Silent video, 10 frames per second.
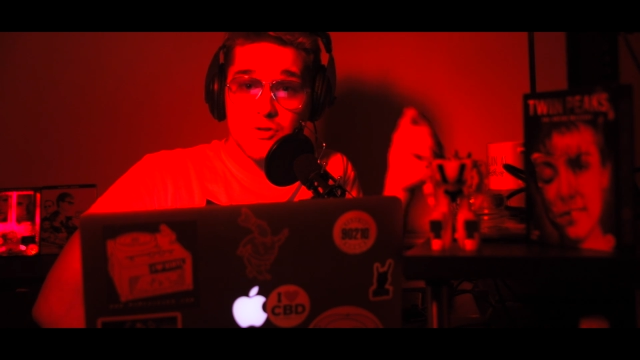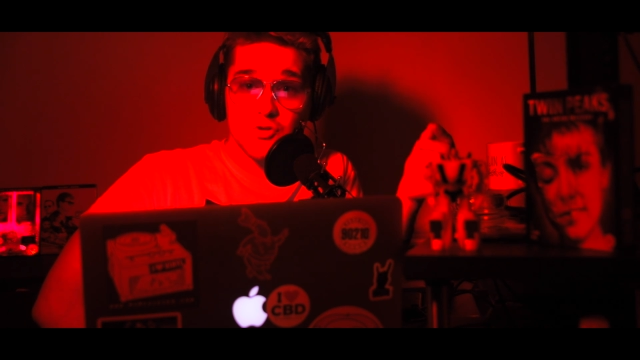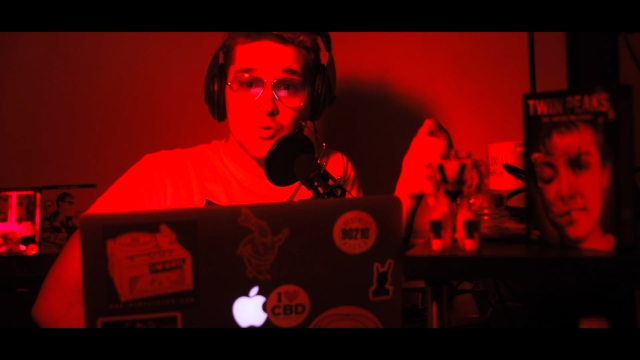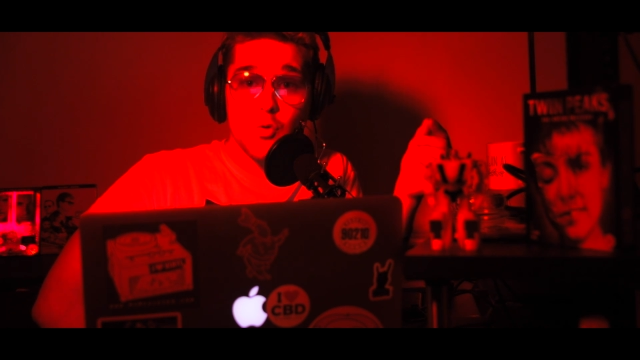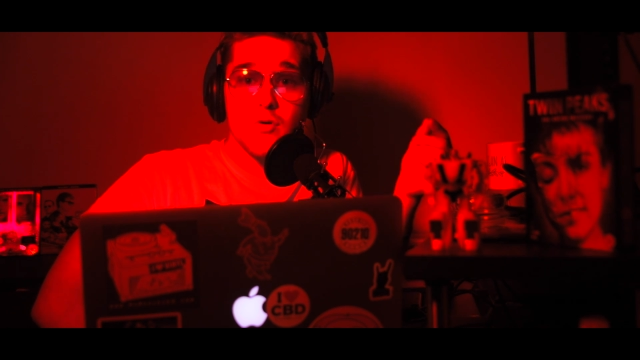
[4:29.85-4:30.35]

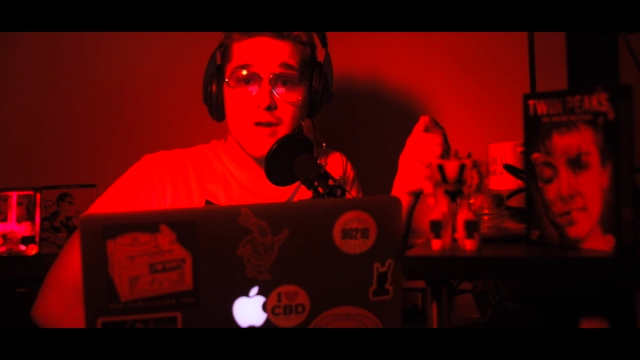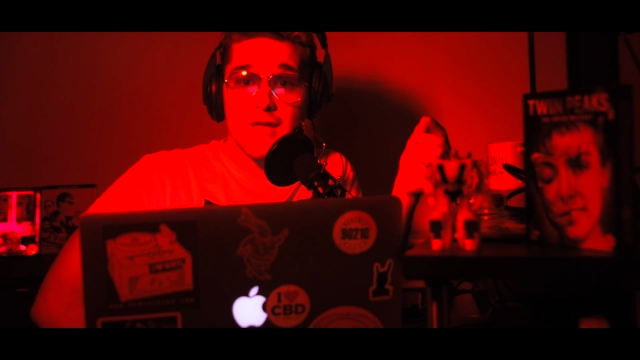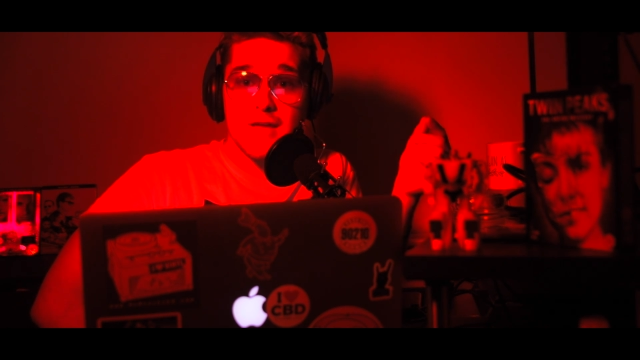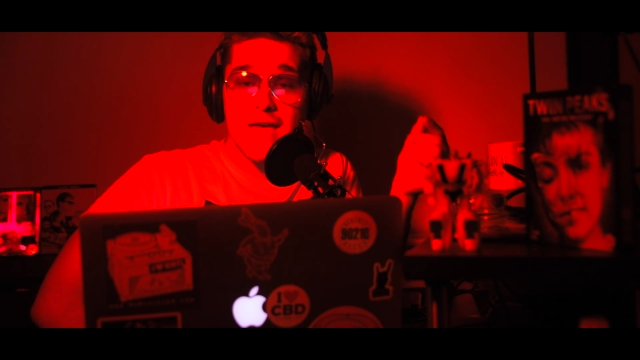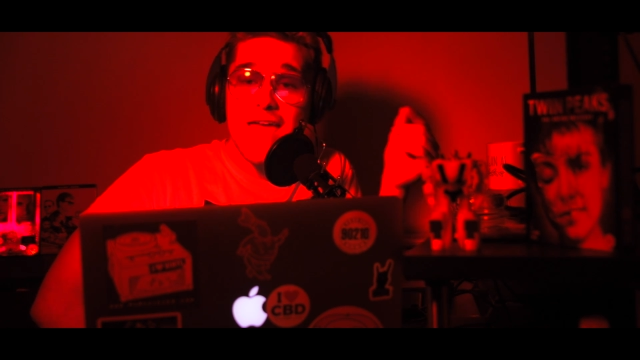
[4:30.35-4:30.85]
or a
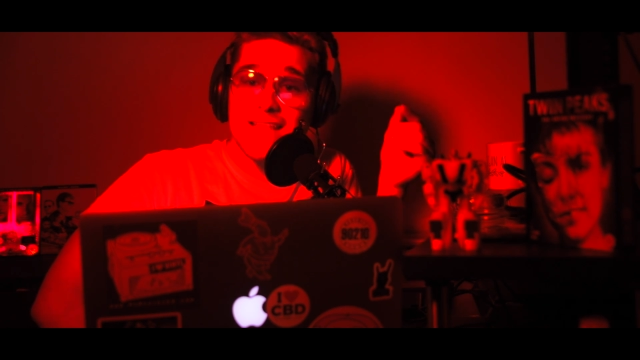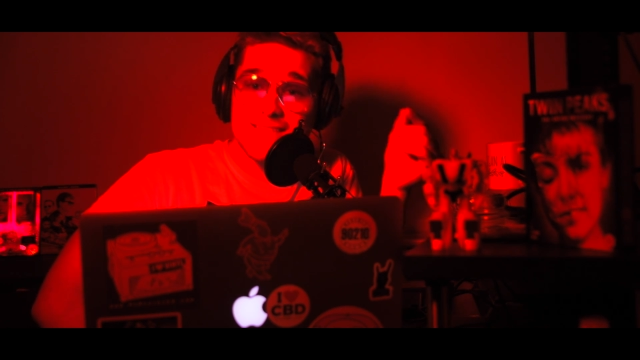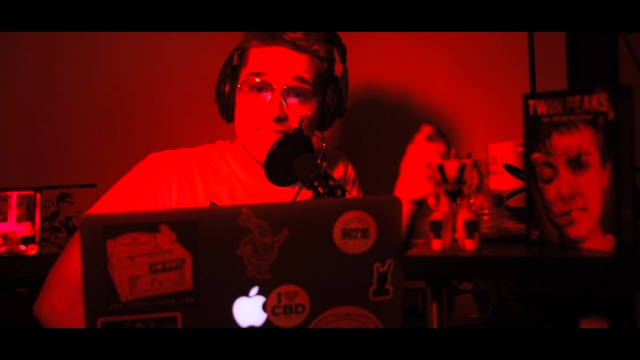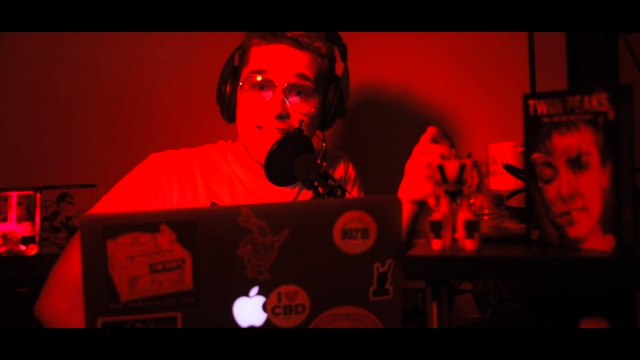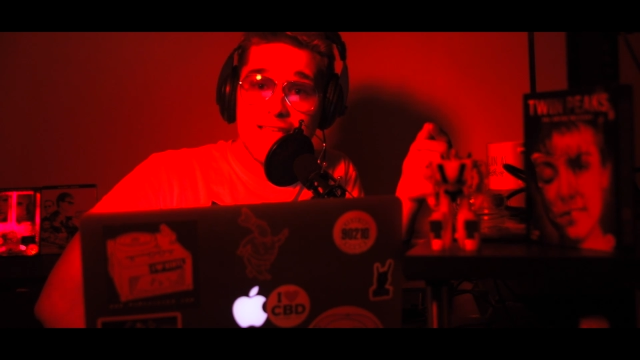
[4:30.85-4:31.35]
story
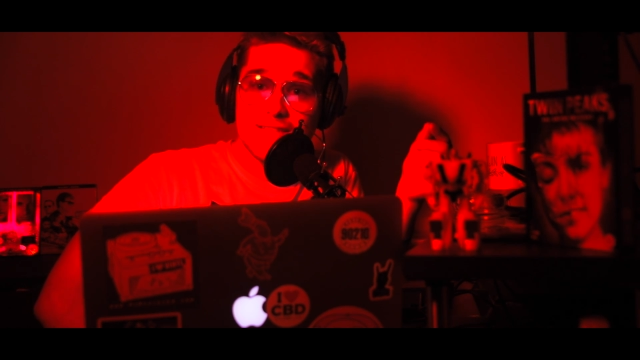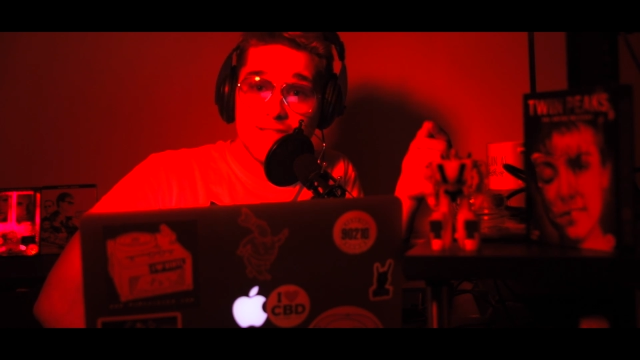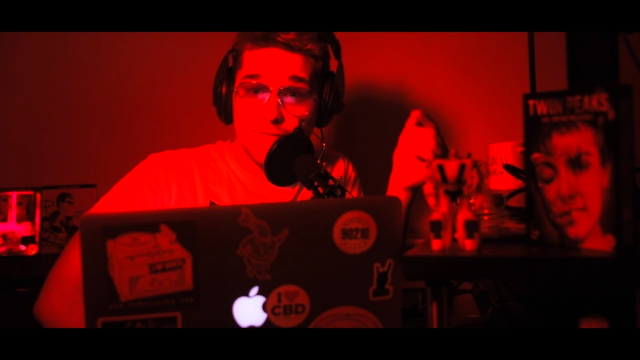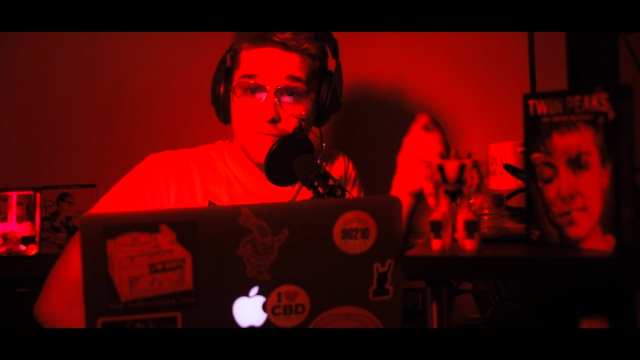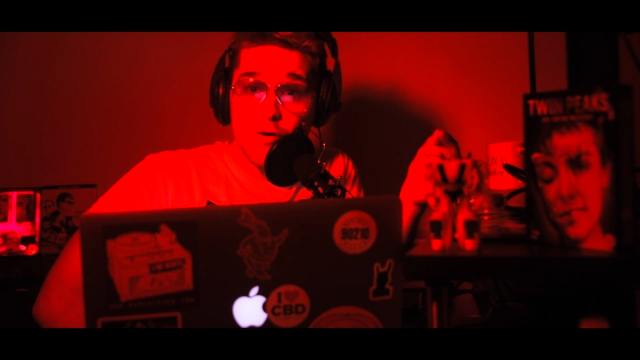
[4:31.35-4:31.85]
and
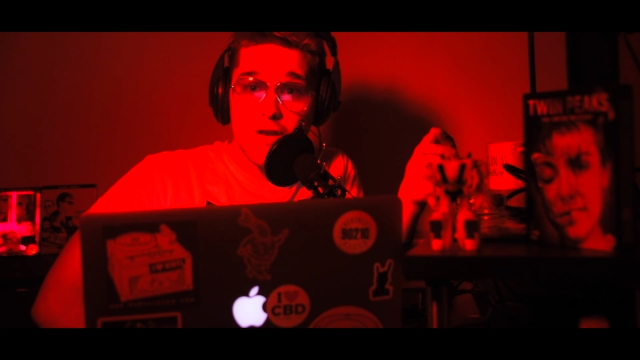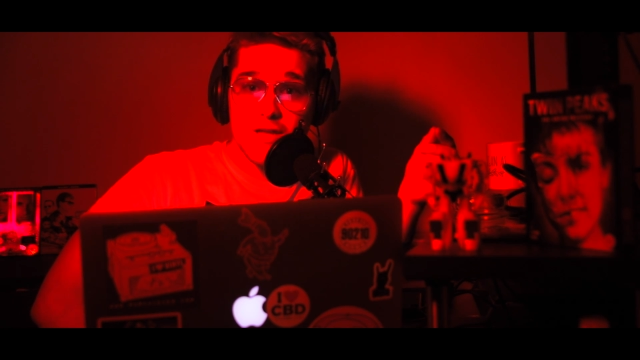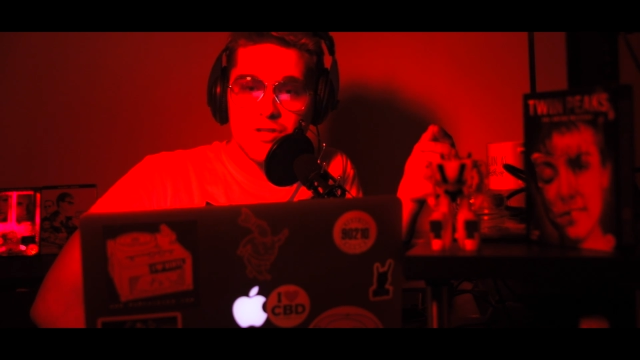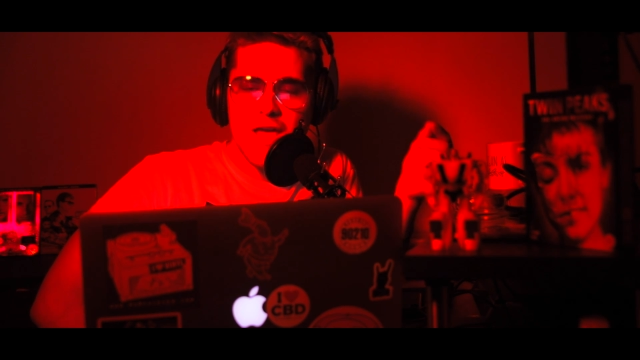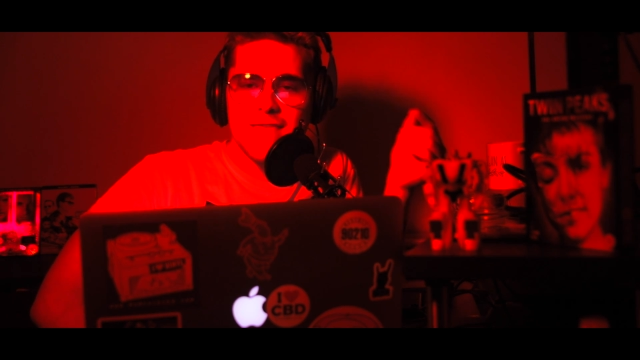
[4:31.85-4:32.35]
scenes and
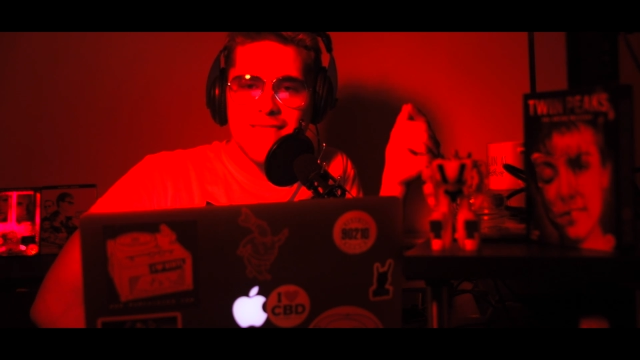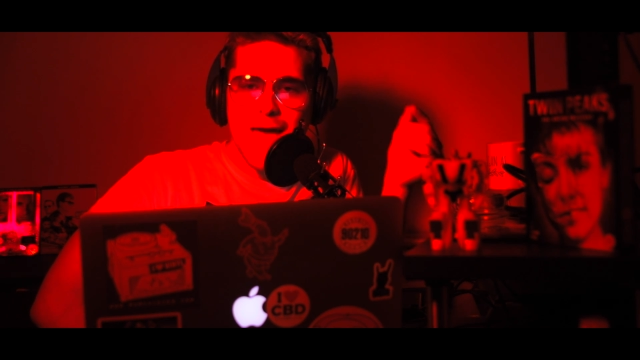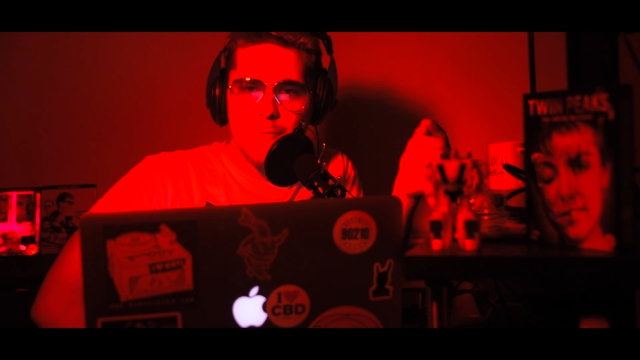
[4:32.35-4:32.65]
footage